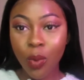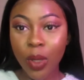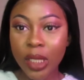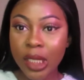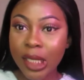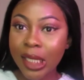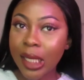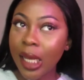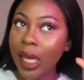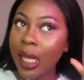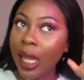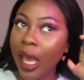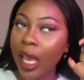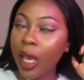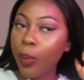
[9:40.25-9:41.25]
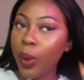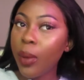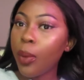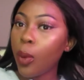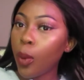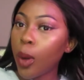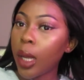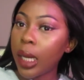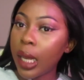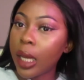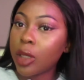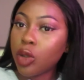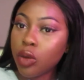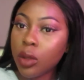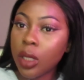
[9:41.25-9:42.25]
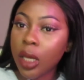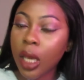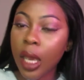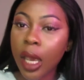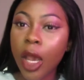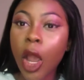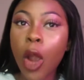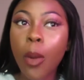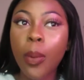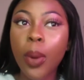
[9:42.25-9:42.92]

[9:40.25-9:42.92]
which like people want natural looking hair,